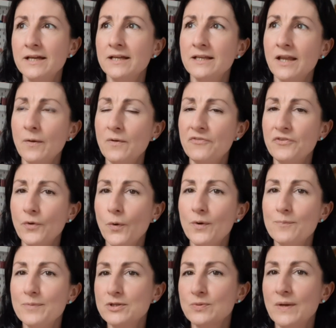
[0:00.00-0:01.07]
Now, if you're in
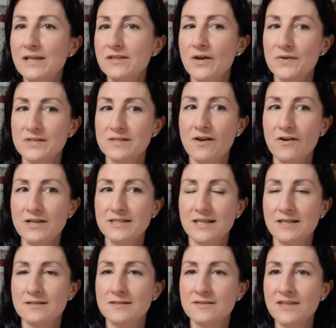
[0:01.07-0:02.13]
between those
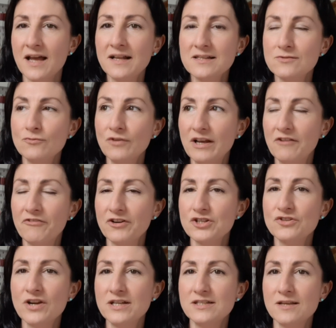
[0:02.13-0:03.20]
sizes, that's really
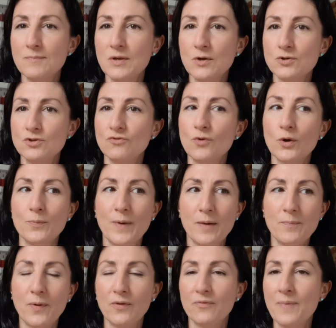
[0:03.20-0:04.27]
frustrating because you've got to buy
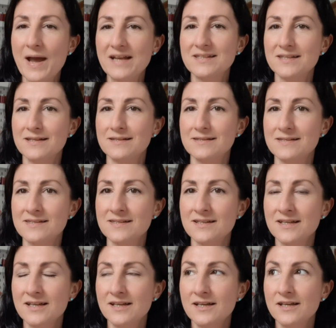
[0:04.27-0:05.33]
both patterns.
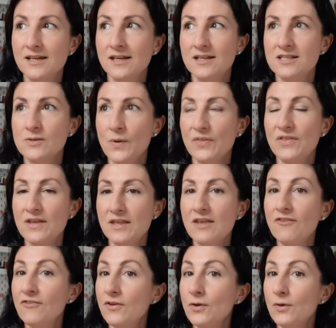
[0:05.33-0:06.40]
So I think
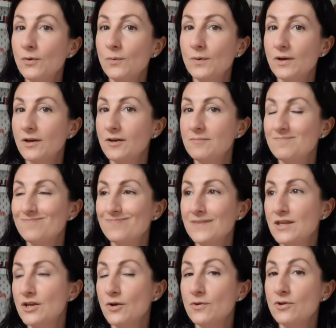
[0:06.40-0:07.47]
if you,
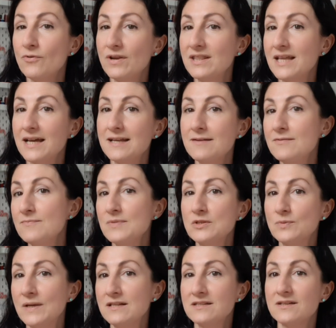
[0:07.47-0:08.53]
you're in that
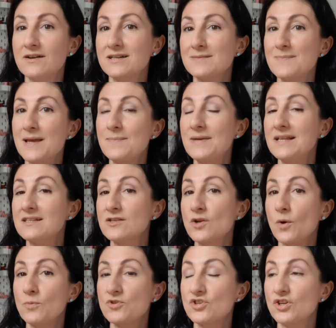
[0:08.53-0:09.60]
in-between size, maybe it's an
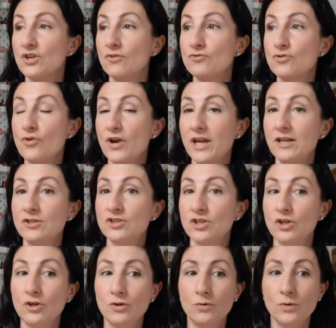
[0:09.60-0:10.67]
option of trying
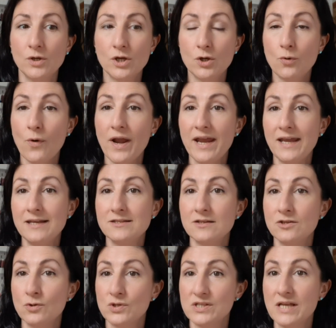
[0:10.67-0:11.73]
to grade
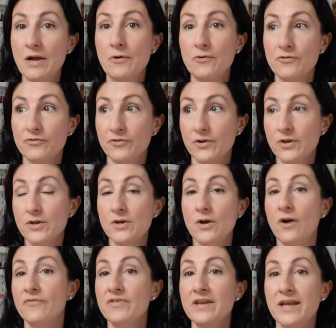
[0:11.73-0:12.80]
yourself
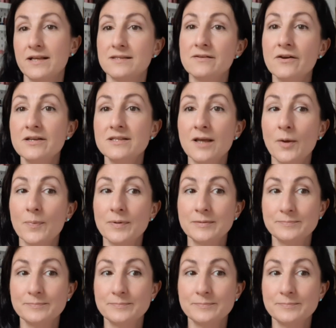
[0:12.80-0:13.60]
of the next size up.